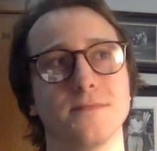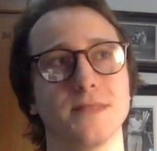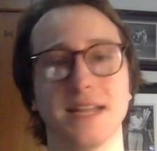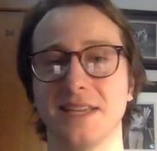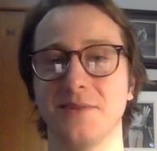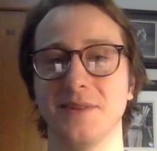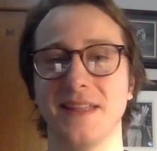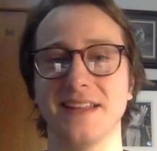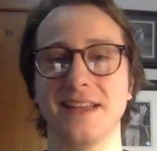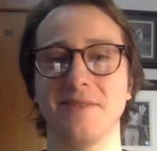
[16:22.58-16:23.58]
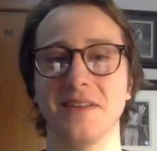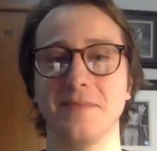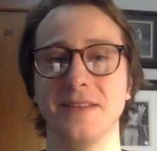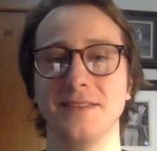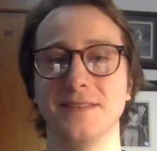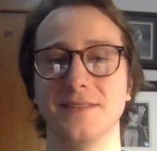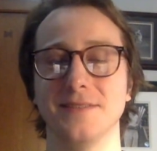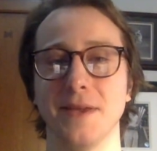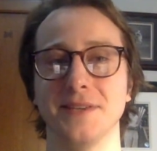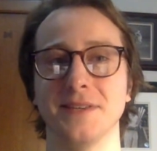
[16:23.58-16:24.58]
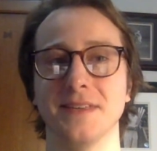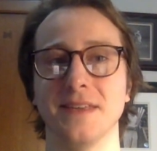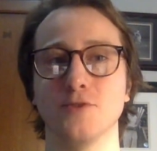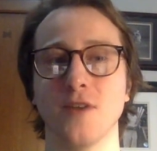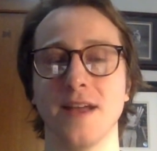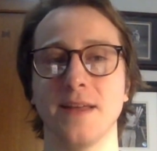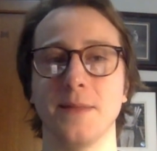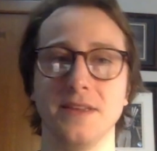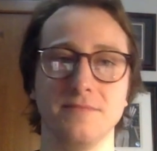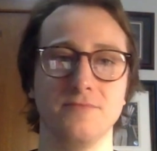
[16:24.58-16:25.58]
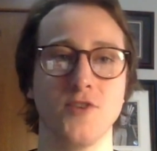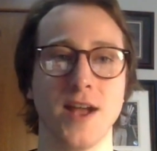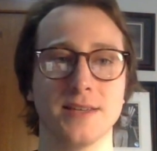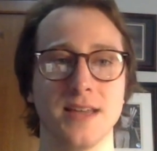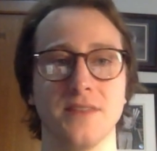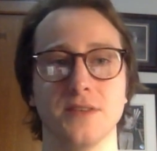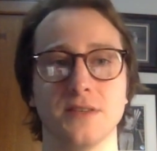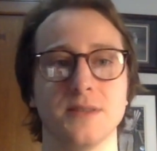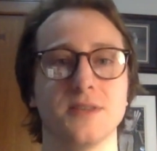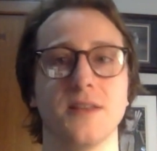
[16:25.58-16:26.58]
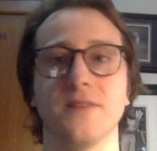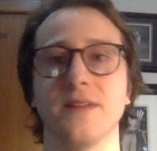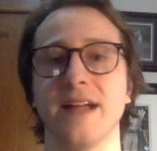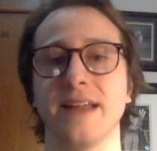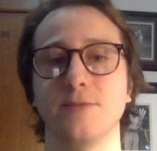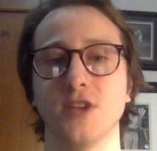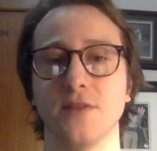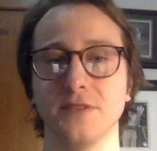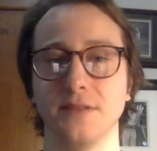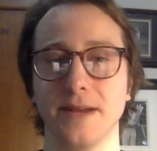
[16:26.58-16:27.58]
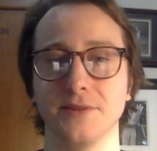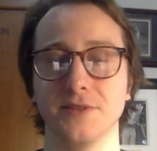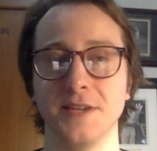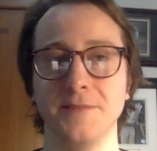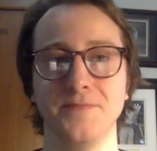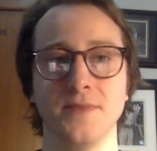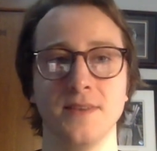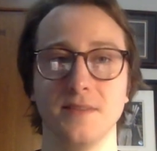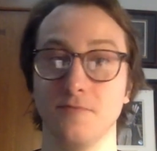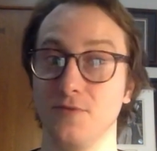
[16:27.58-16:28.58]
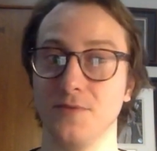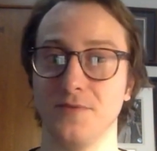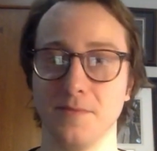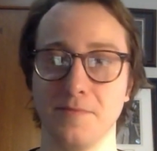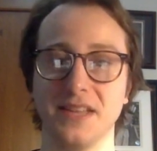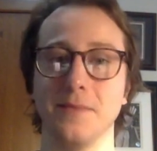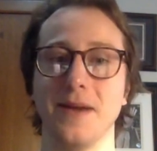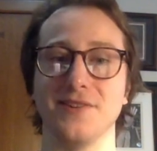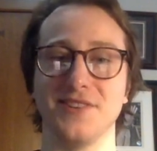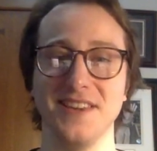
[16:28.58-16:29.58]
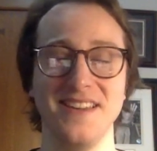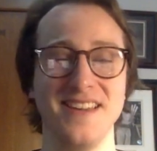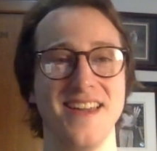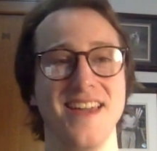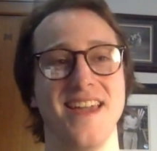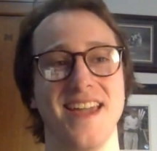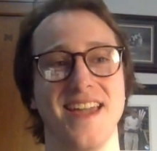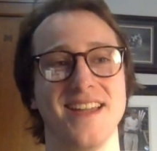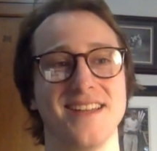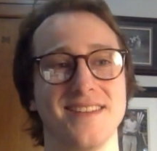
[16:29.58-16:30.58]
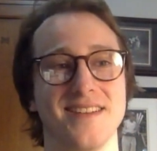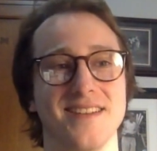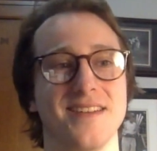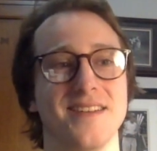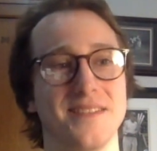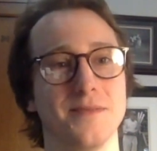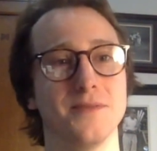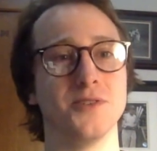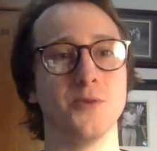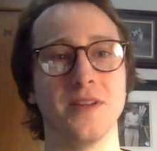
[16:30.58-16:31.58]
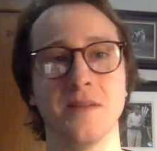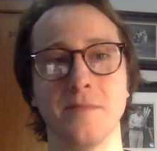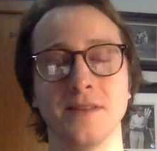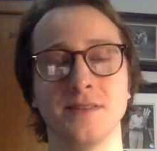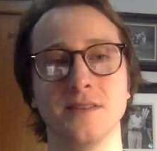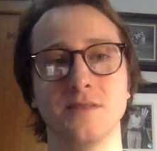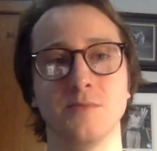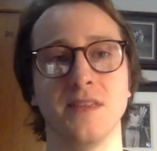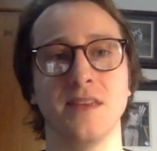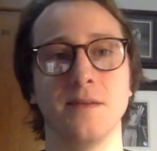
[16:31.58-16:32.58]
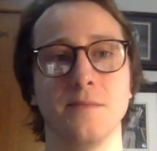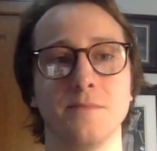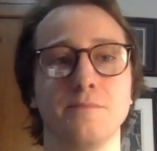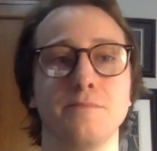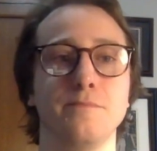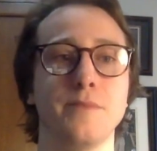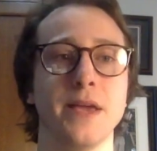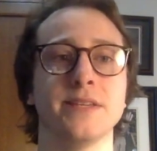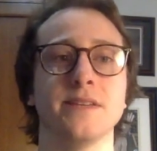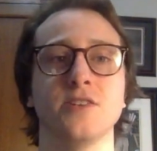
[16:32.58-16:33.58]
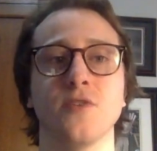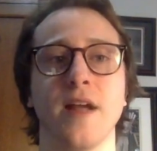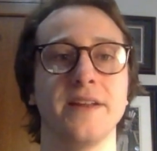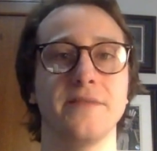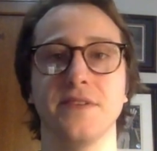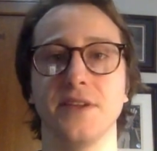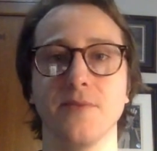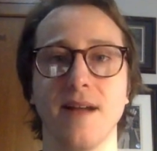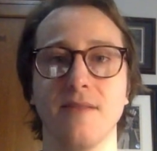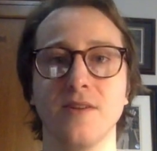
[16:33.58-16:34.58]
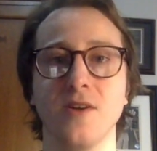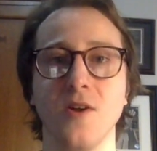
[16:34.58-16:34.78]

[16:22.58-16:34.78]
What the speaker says: that's how it commences. Basically, him trying, and then he tracks down this other guy named Jeffrey Lebowski, the Big Lebowski, and the story commences with him basically trying to figure out